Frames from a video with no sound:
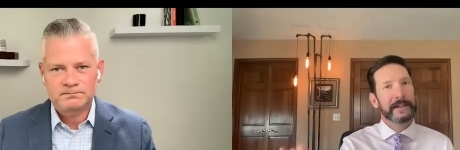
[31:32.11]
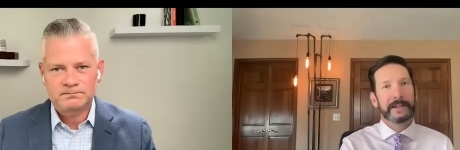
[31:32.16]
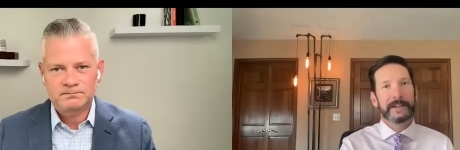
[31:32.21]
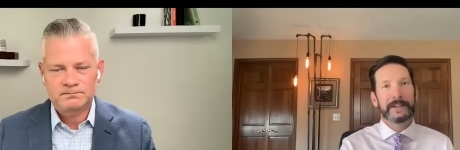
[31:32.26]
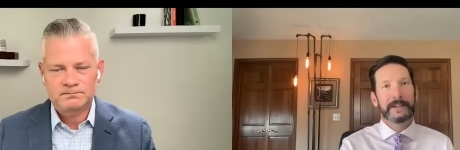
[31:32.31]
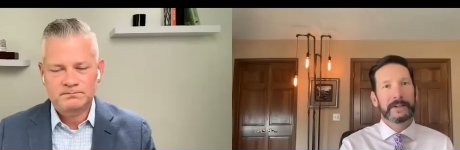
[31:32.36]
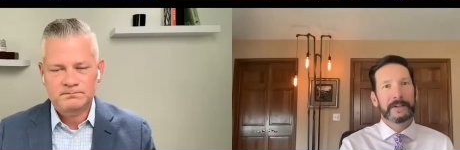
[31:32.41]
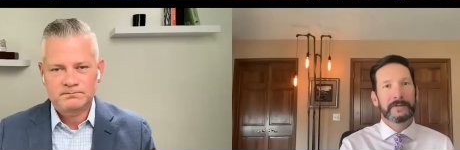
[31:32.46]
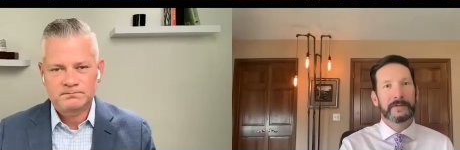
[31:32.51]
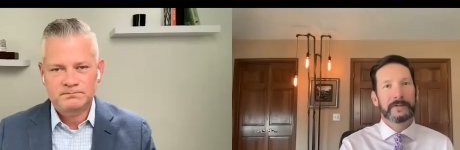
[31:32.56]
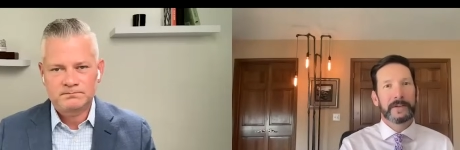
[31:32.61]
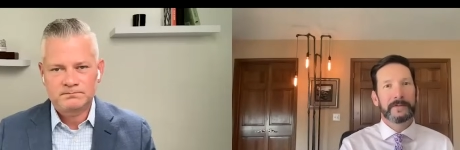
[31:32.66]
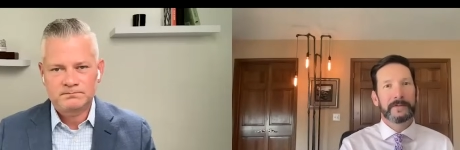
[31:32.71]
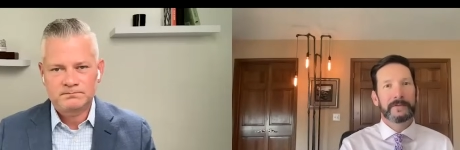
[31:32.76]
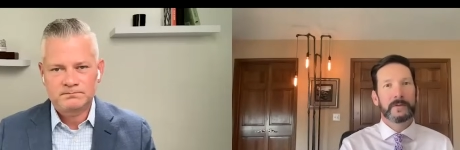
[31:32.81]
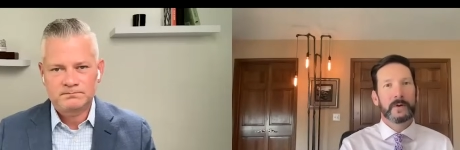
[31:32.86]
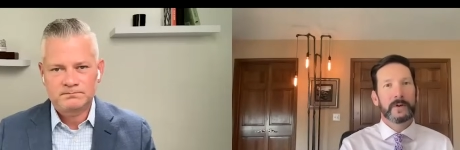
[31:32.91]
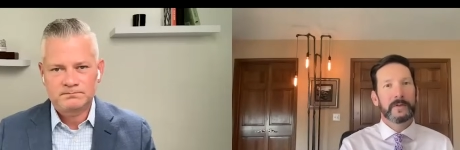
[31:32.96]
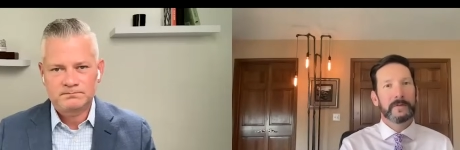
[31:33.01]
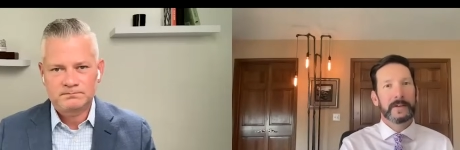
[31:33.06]
Speaker 1: fifth,
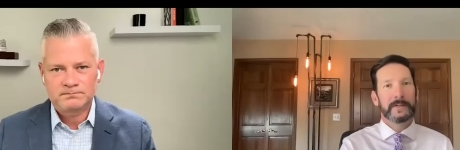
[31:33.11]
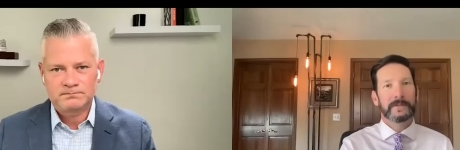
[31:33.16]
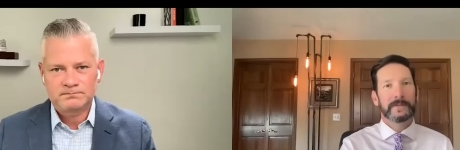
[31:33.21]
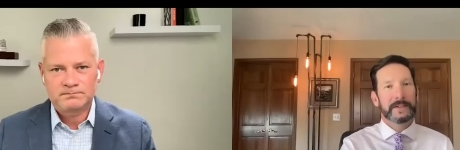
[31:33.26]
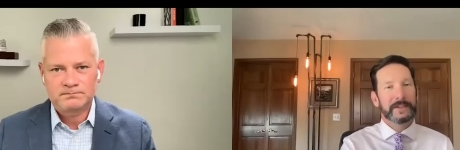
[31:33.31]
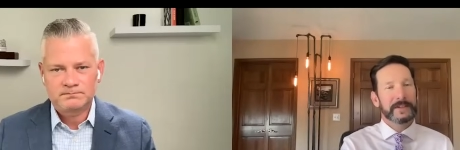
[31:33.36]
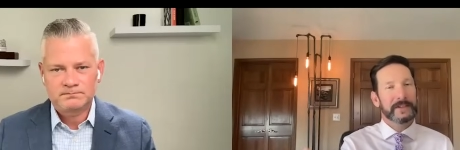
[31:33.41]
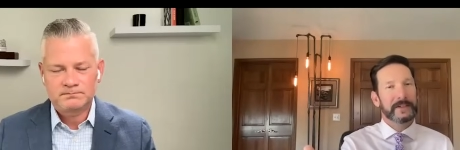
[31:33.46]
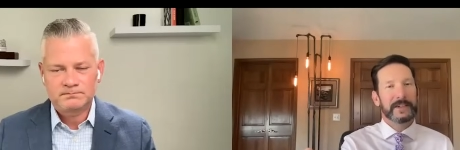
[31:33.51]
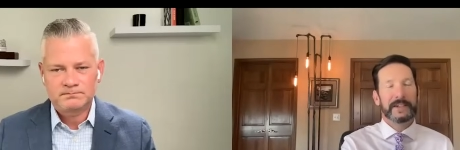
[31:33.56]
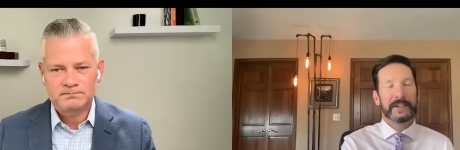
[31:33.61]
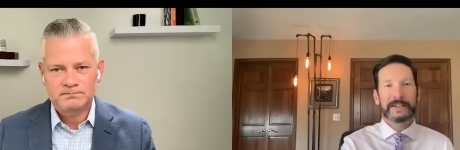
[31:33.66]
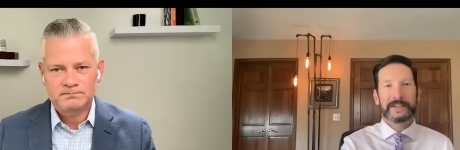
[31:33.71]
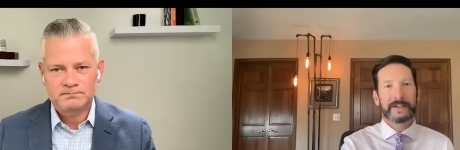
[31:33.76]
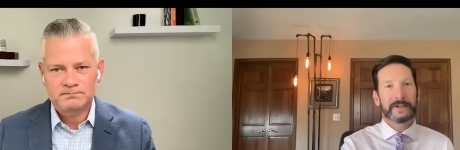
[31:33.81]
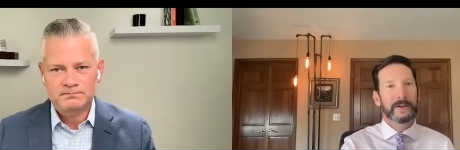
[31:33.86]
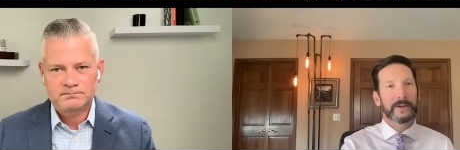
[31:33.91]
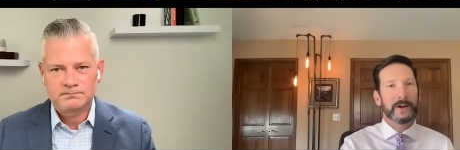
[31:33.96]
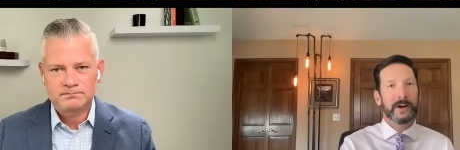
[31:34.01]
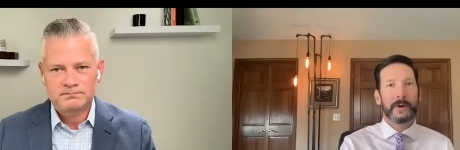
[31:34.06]
fourth, fifth, and sixth
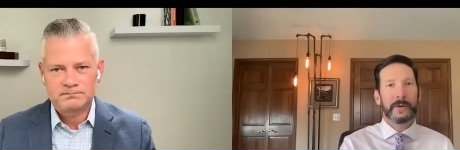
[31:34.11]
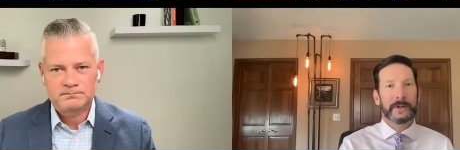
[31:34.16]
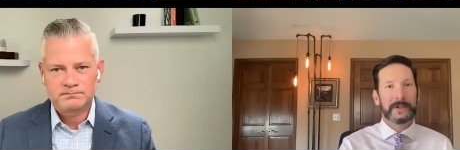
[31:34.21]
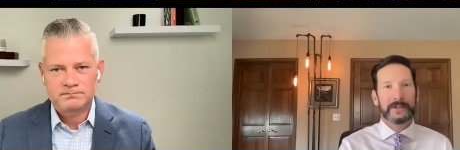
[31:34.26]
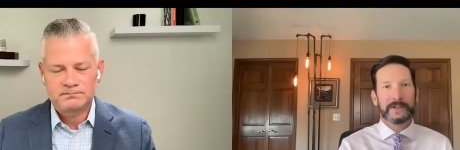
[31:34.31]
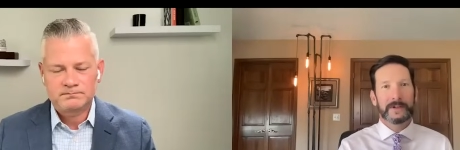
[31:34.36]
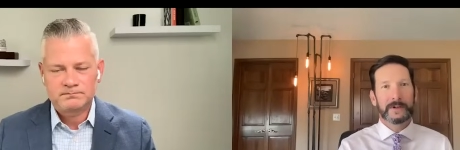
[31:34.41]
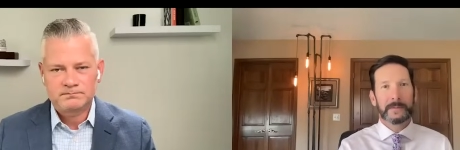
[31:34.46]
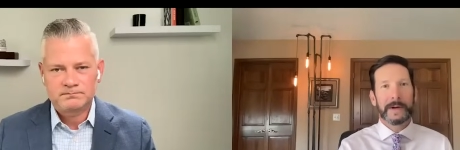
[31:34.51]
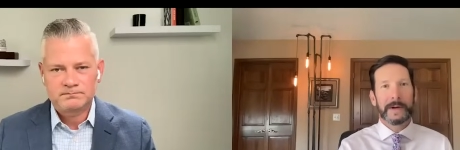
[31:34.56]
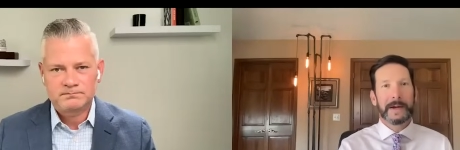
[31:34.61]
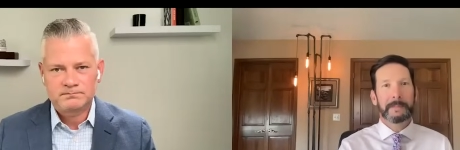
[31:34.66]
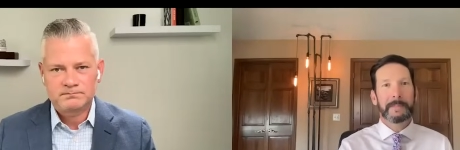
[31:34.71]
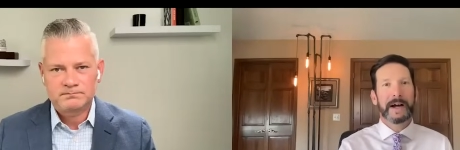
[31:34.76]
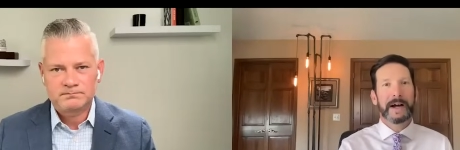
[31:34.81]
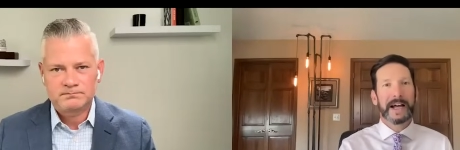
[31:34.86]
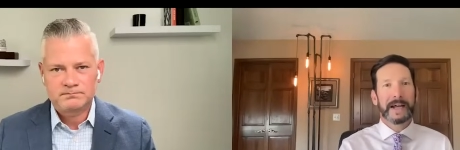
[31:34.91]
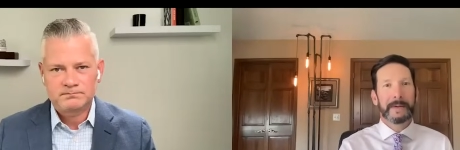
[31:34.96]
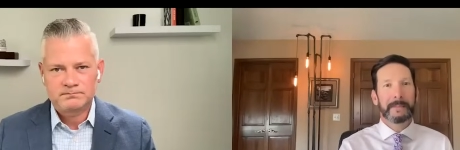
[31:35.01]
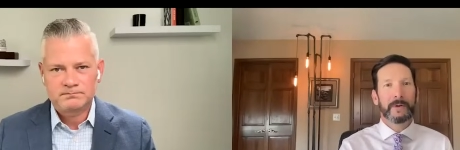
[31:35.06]
are always they're my
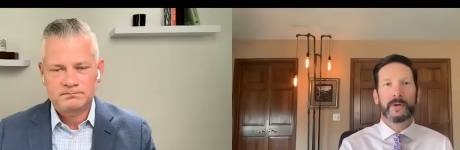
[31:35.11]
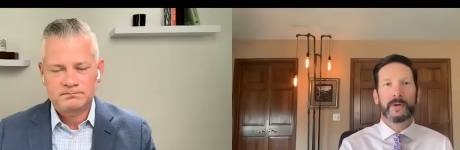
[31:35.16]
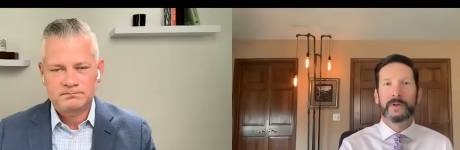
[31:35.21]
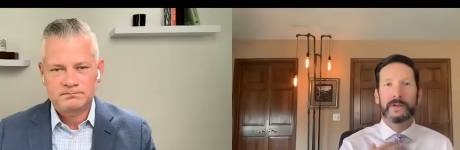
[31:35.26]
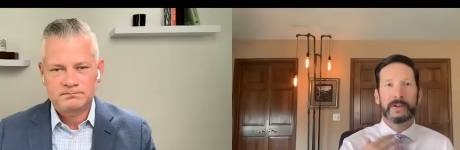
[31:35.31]
Bible.